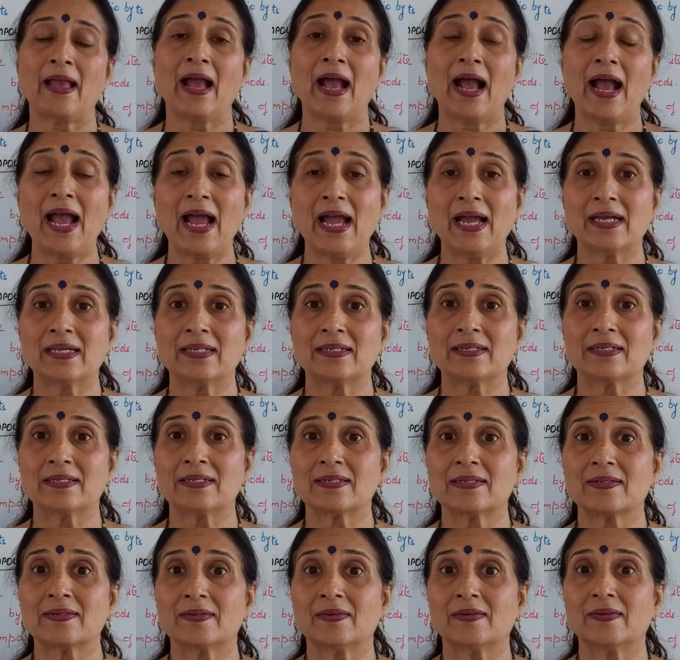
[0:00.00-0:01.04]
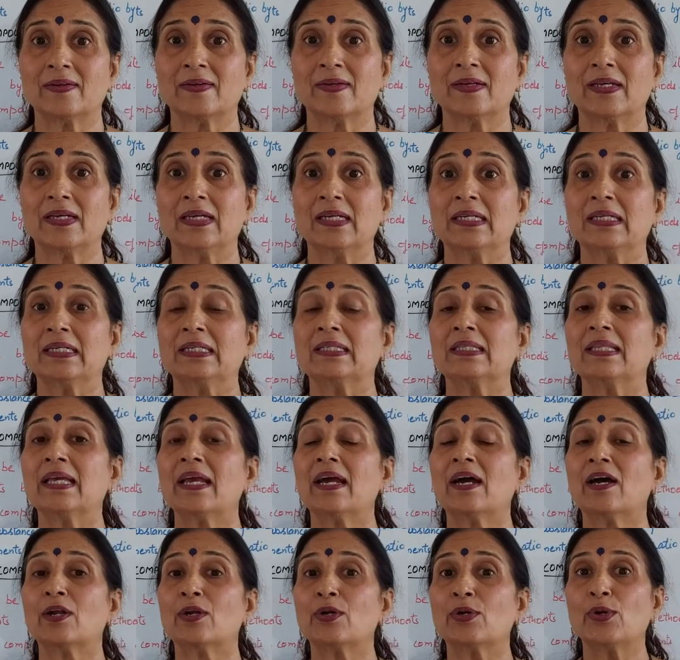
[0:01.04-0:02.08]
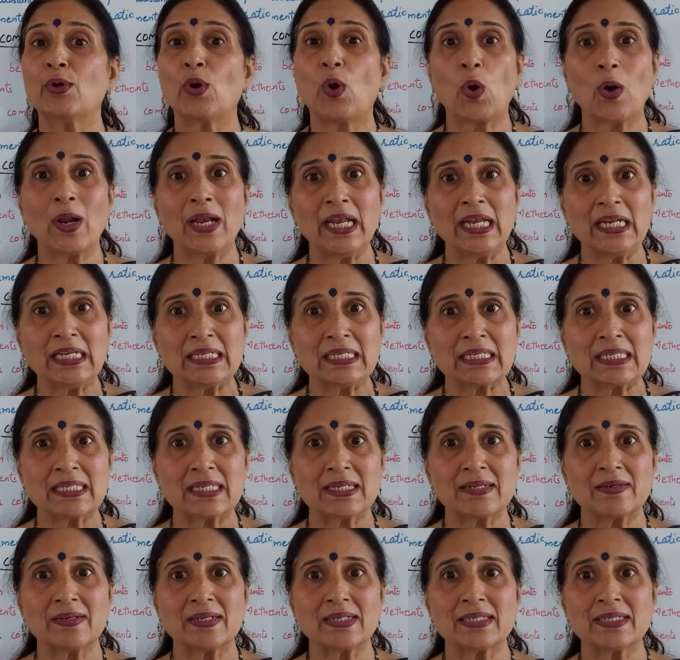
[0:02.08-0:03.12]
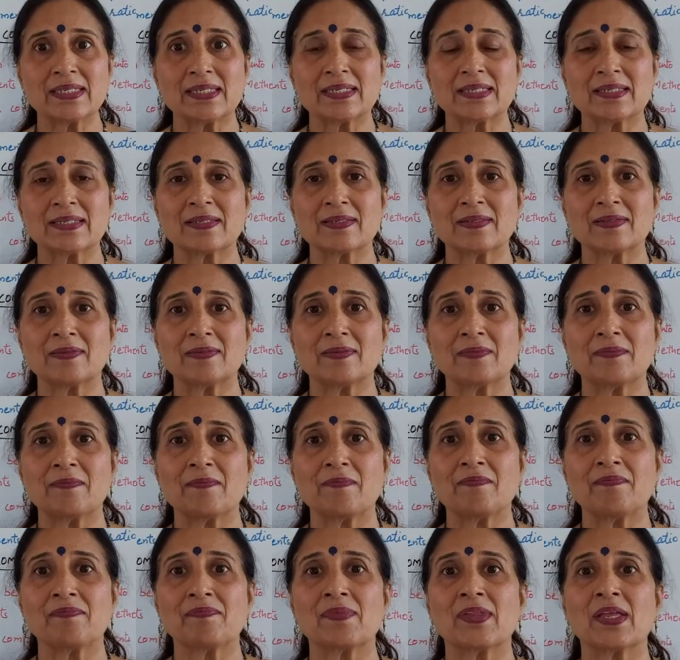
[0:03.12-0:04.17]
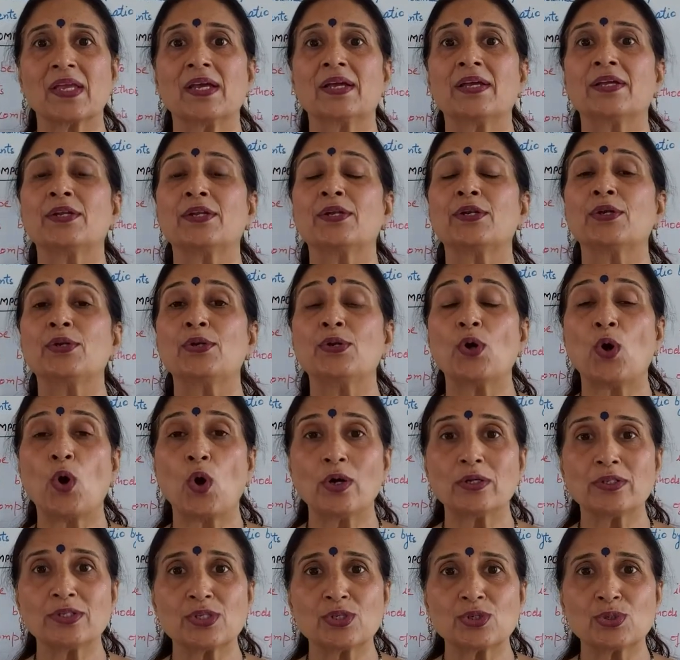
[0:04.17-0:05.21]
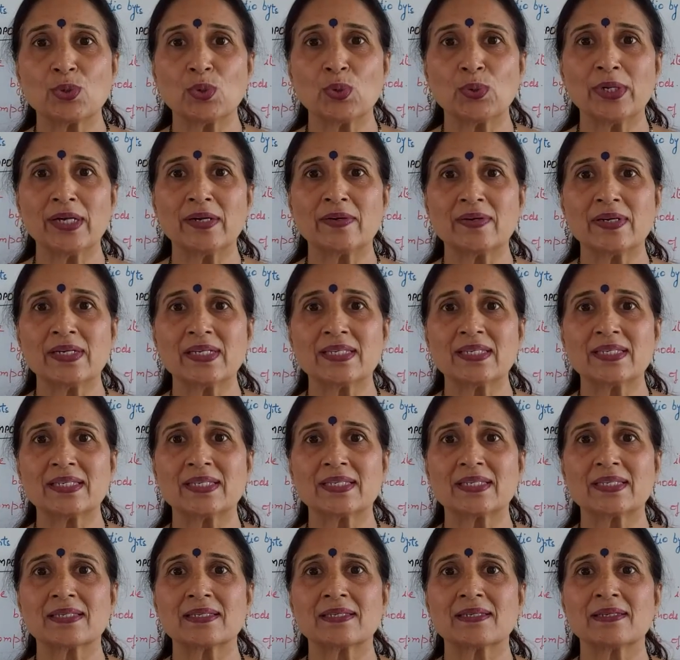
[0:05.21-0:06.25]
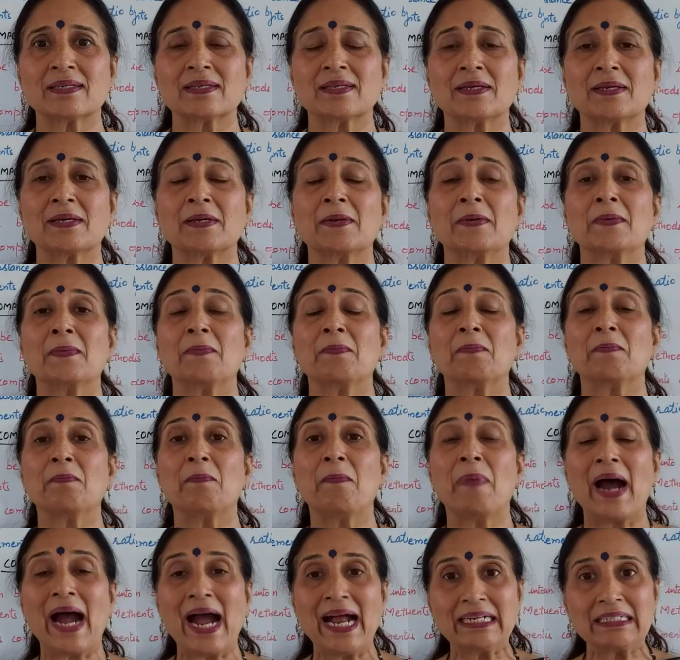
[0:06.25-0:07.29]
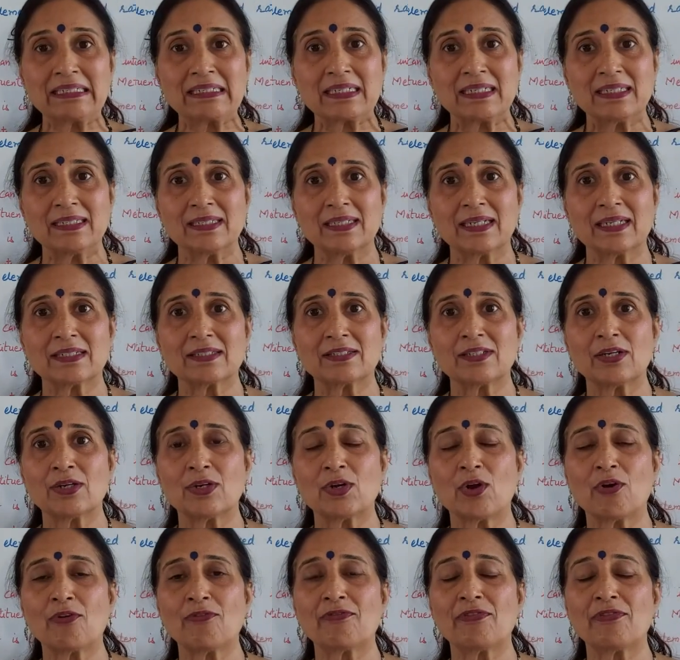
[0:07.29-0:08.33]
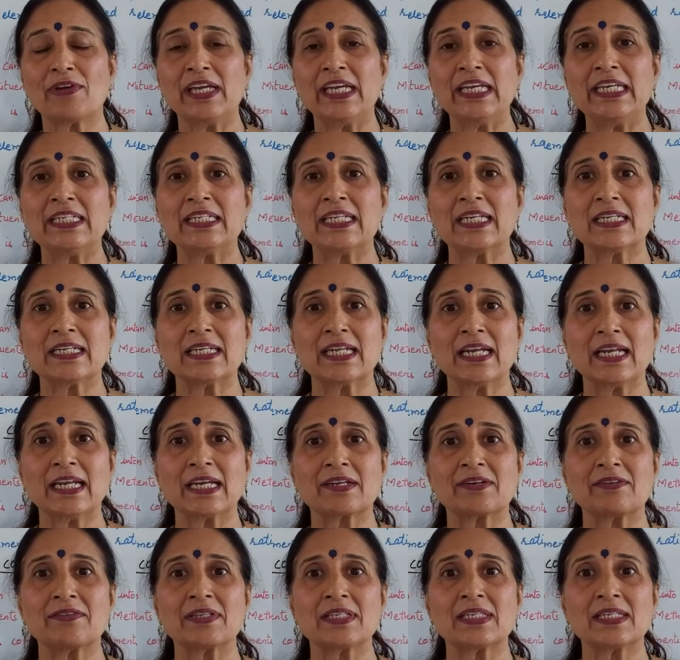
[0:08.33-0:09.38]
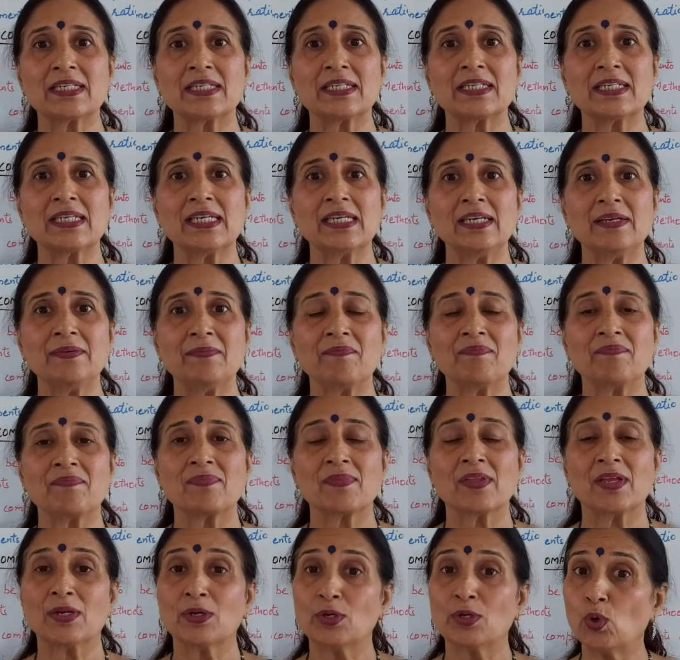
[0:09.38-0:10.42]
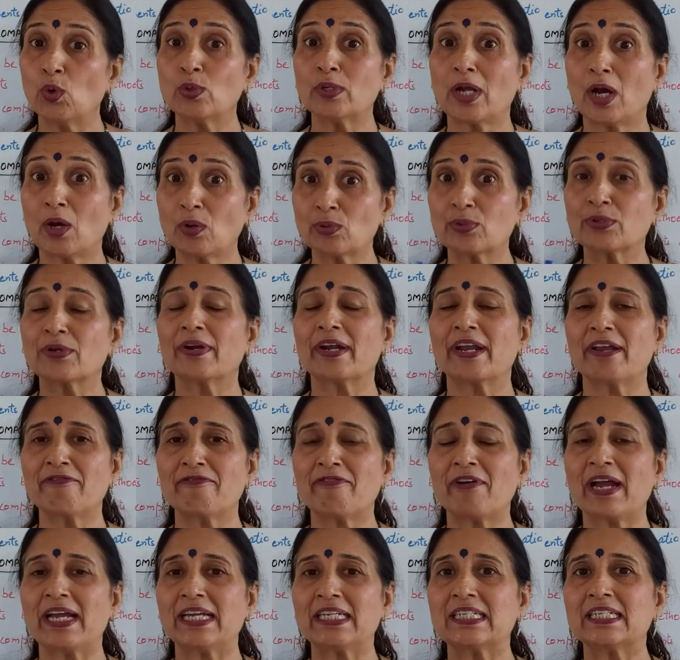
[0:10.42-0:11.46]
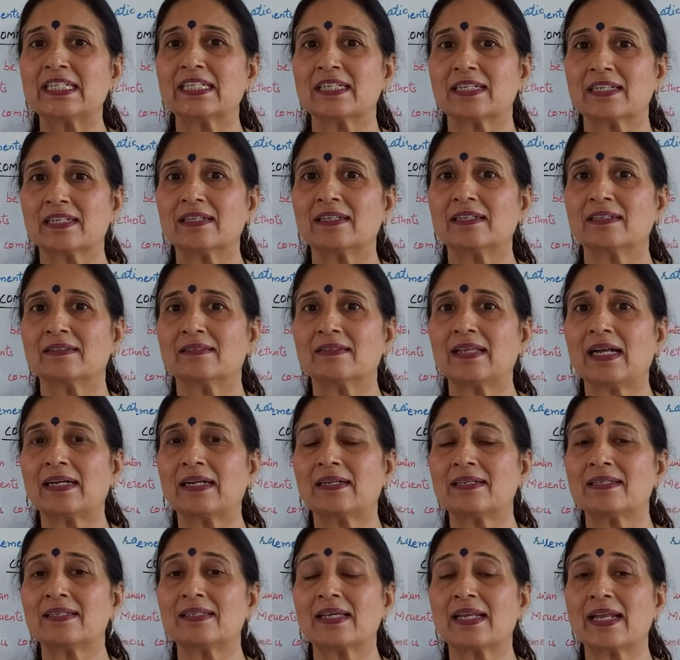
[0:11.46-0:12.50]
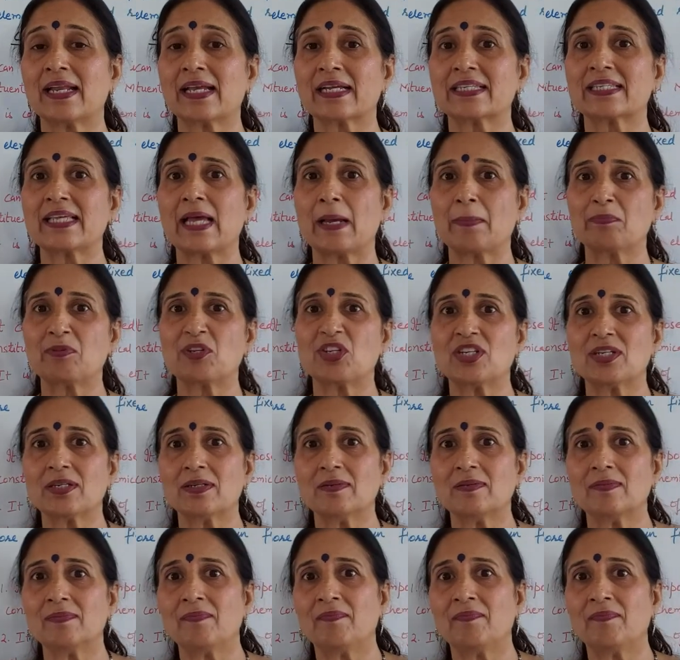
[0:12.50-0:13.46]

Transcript: And they are non-lustrous, non-sonorous, bad conductor of heat and electricity. No doubt graphite, that is an exception.